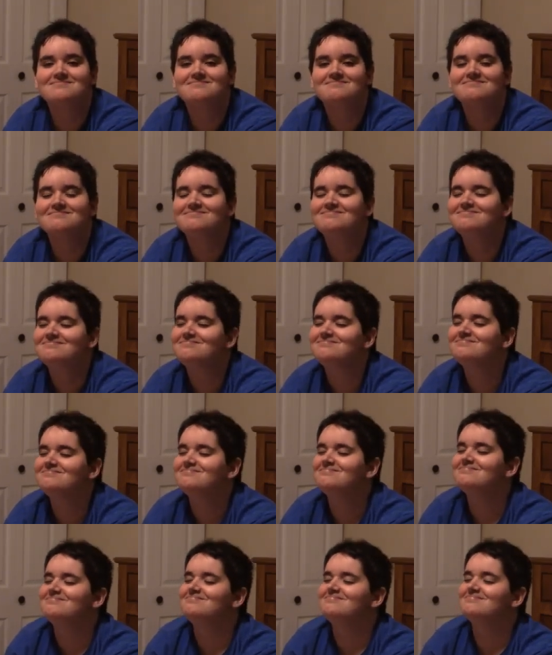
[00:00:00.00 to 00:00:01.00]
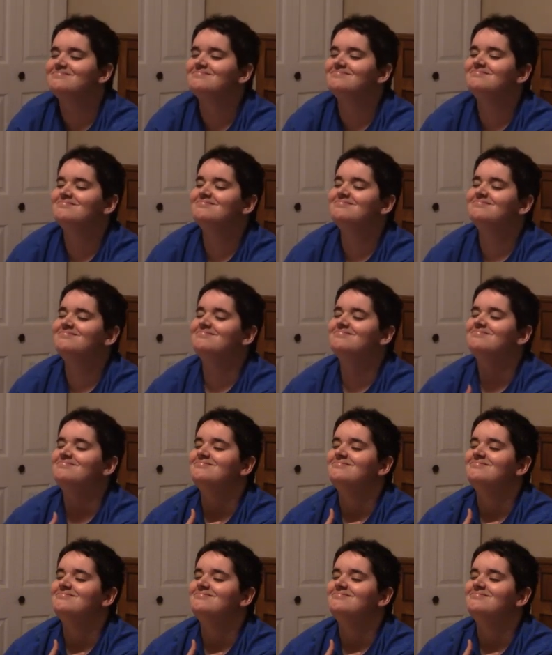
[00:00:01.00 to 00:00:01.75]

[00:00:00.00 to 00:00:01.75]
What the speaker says: No one is speaking in this clip.